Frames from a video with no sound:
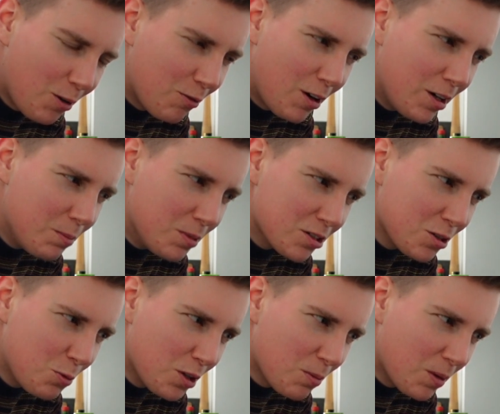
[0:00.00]
very
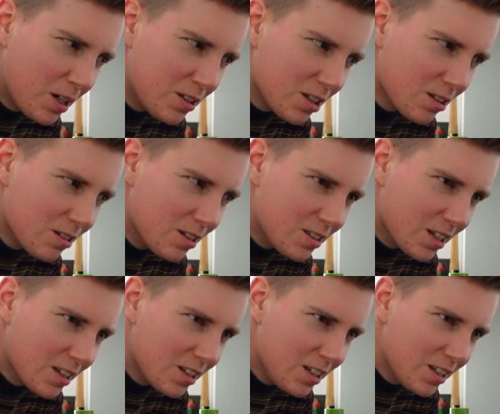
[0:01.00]
busy with my gender
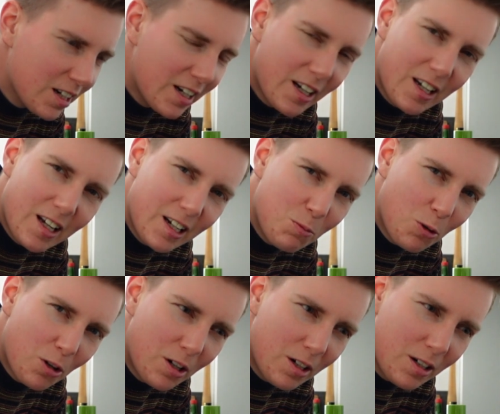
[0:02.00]
identity
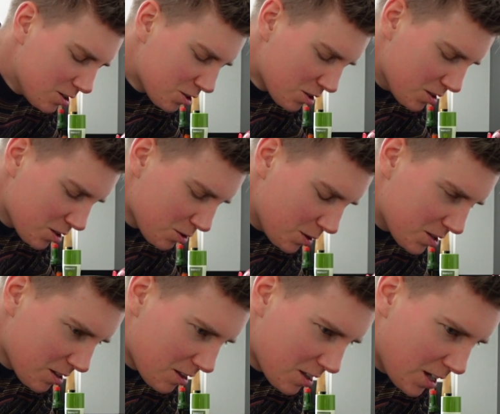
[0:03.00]
anymore. Sure, it's
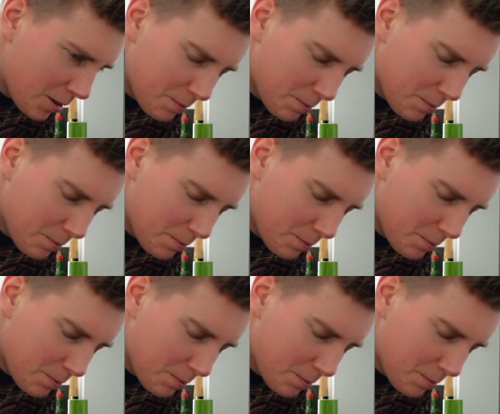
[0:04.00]
always a thing,